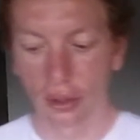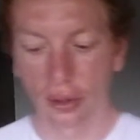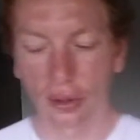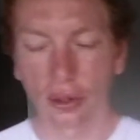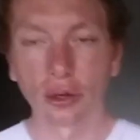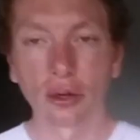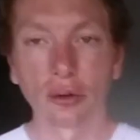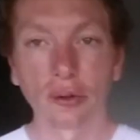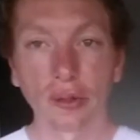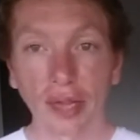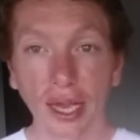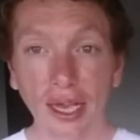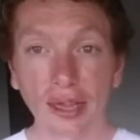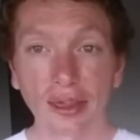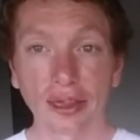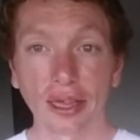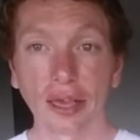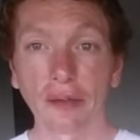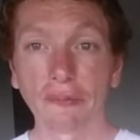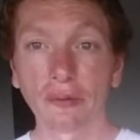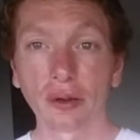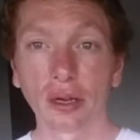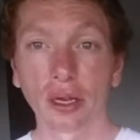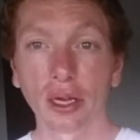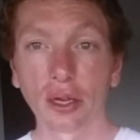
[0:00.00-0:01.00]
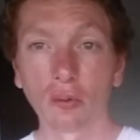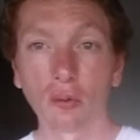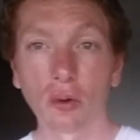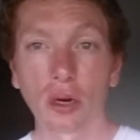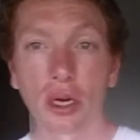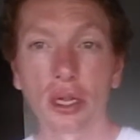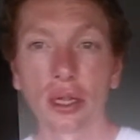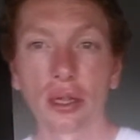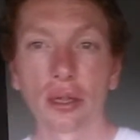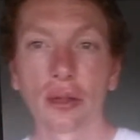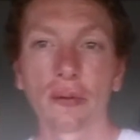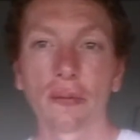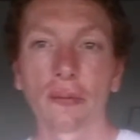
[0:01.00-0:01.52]
So that's definitely
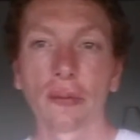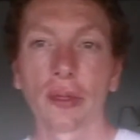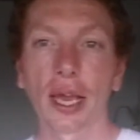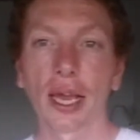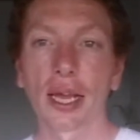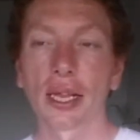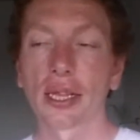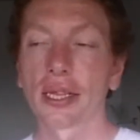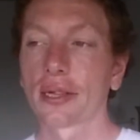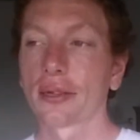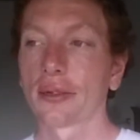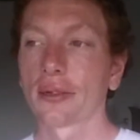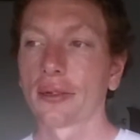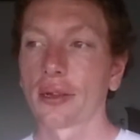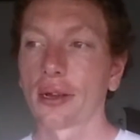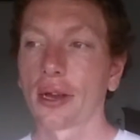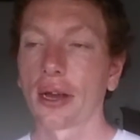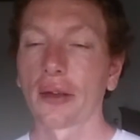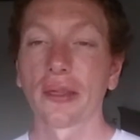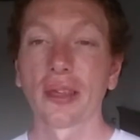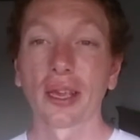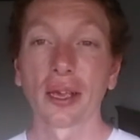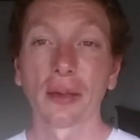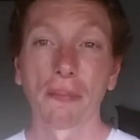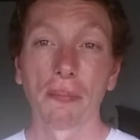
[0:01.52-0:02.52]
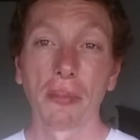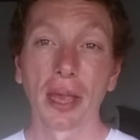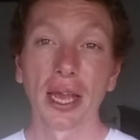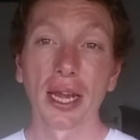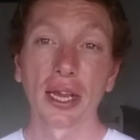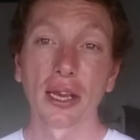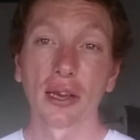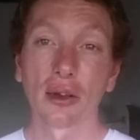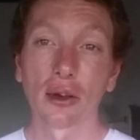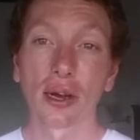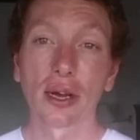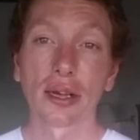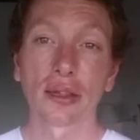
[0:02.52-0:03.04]
one that I think
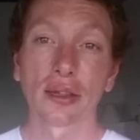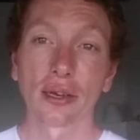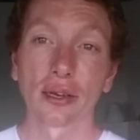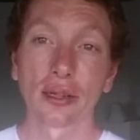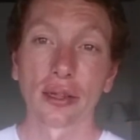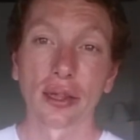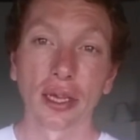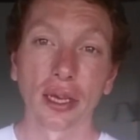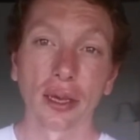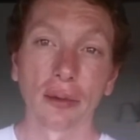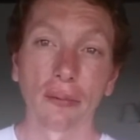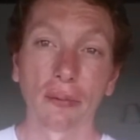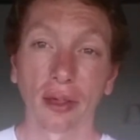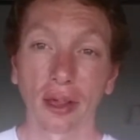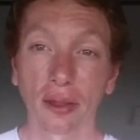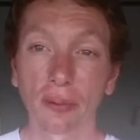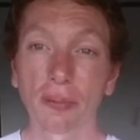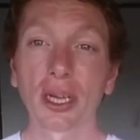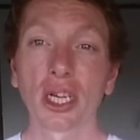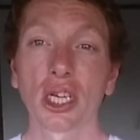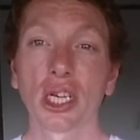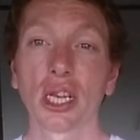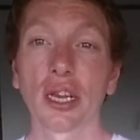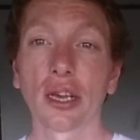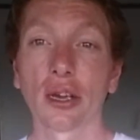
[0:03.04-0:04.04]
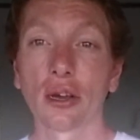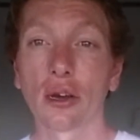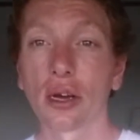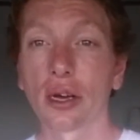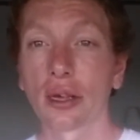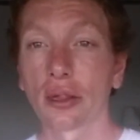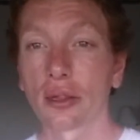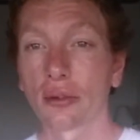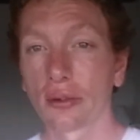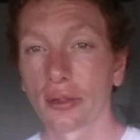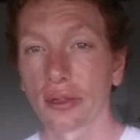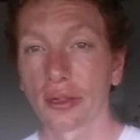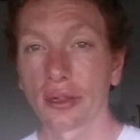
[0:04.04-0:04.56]
many guys out there, especially
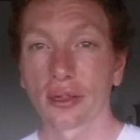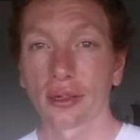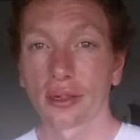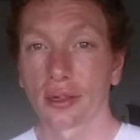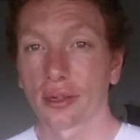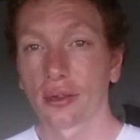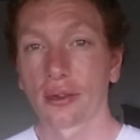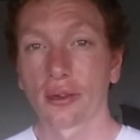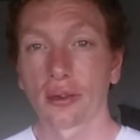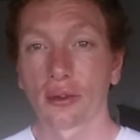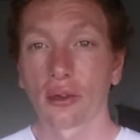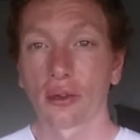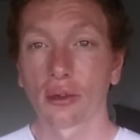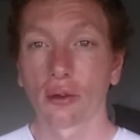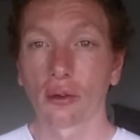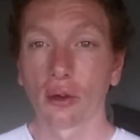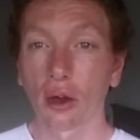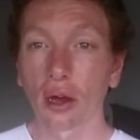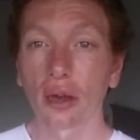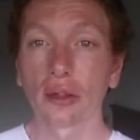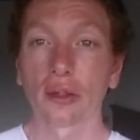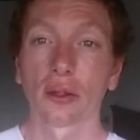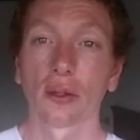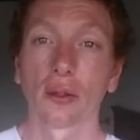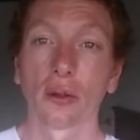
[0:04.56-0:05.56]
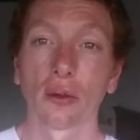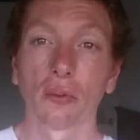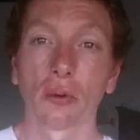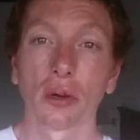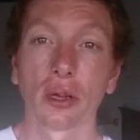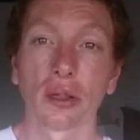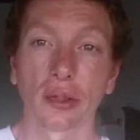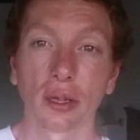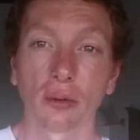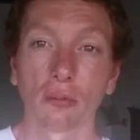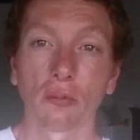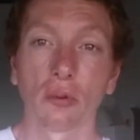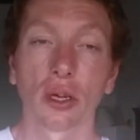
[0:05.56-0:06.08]
guys, because guys are the
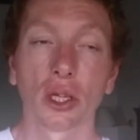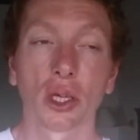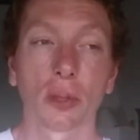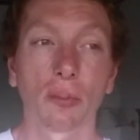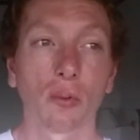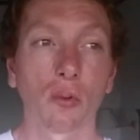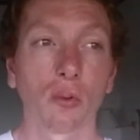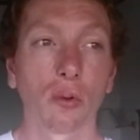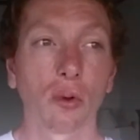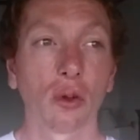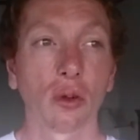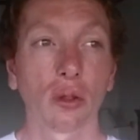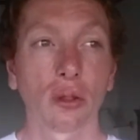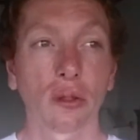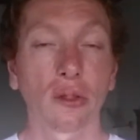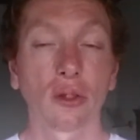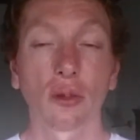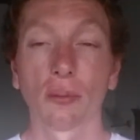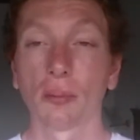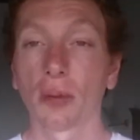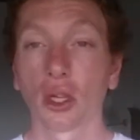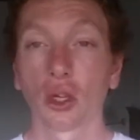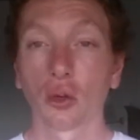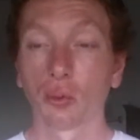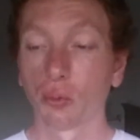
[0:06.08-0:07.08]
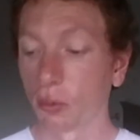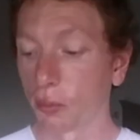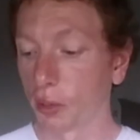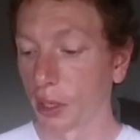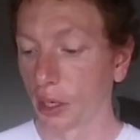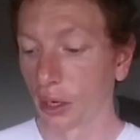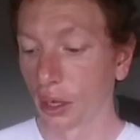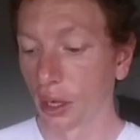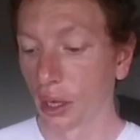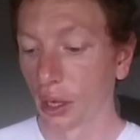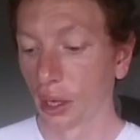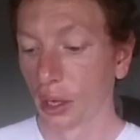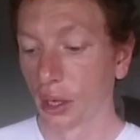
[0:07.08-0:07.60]
ones that watch porn, not so much
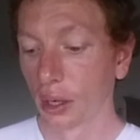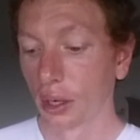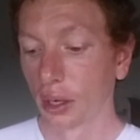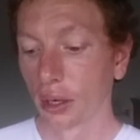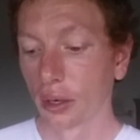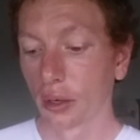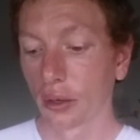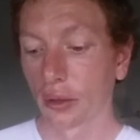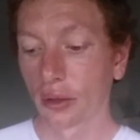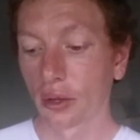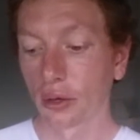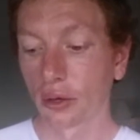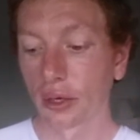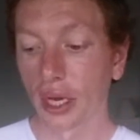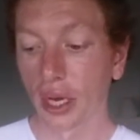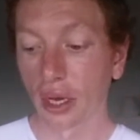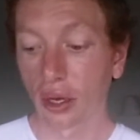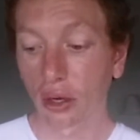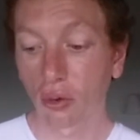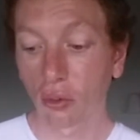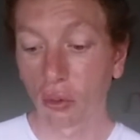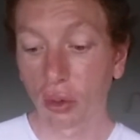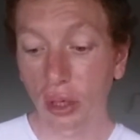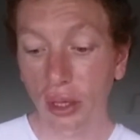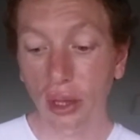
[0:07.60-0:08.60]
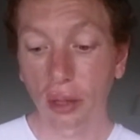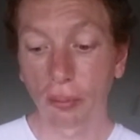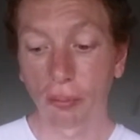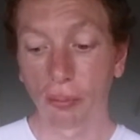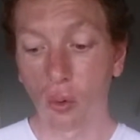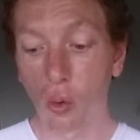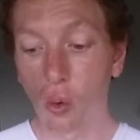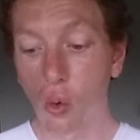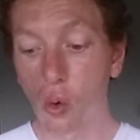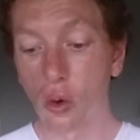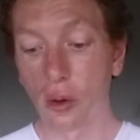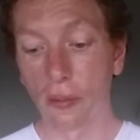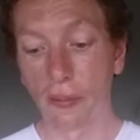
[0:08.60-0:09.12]
women. So yeah, quit the
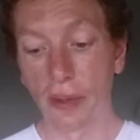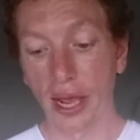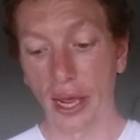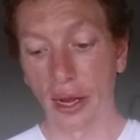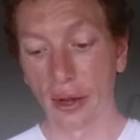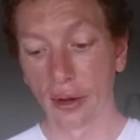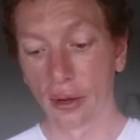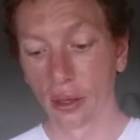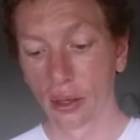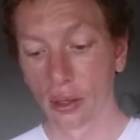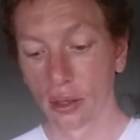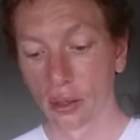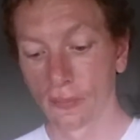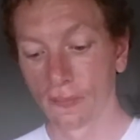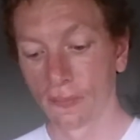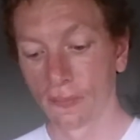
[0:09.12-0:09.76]
porn, man.